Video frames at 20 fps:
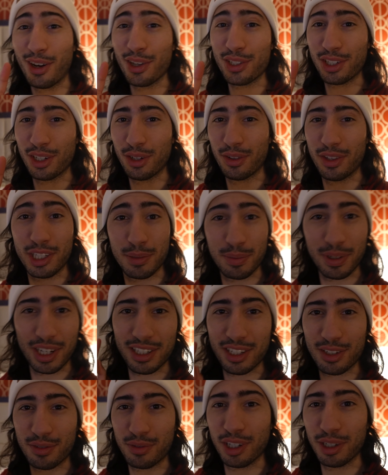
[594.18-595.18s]
Also, this
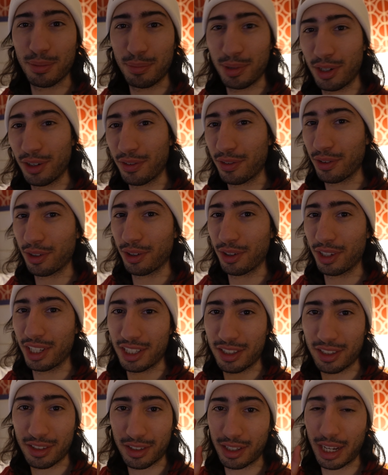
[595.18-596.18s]
place is really beautiful.
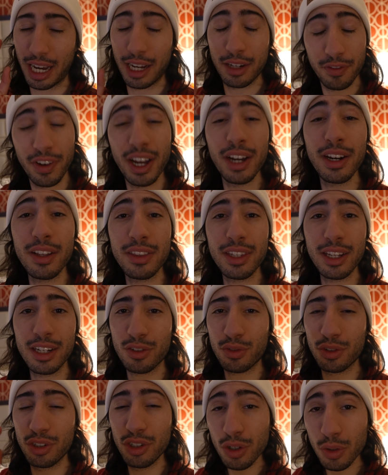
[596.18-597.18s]
I found out that it's
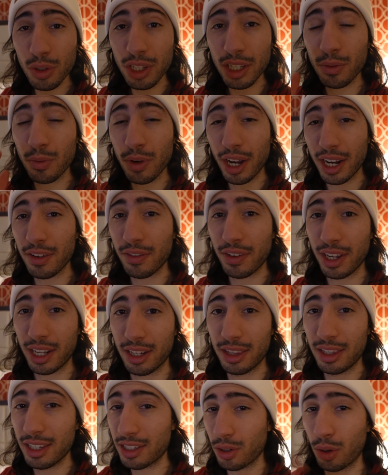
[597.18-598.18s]
newly
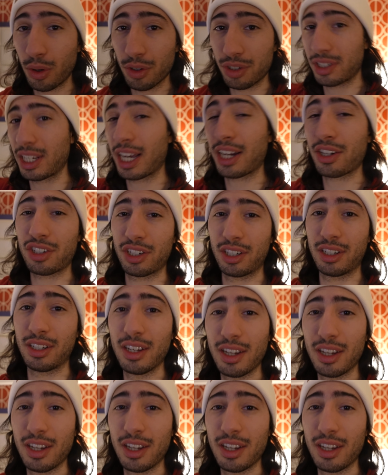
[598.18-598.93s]
renovated, this whole section.